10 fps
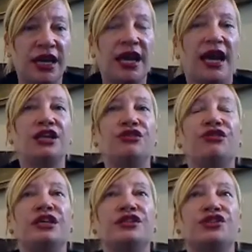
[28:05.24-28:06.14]
and you
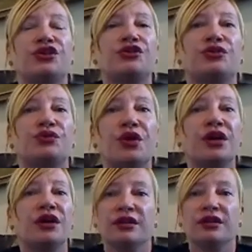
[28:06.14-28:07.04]
need to
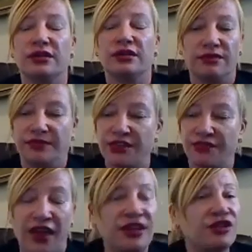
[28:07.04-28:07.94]

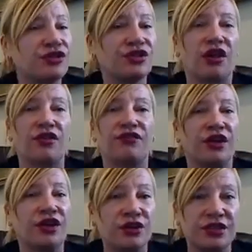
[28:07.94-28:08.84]
defend yourself
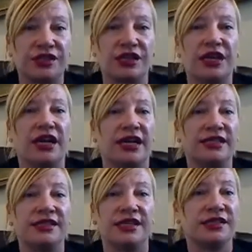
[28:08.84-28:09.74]
vigorously against
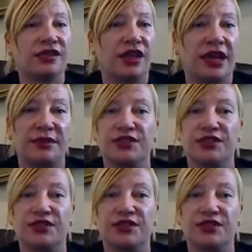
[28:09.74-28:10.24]
these claims.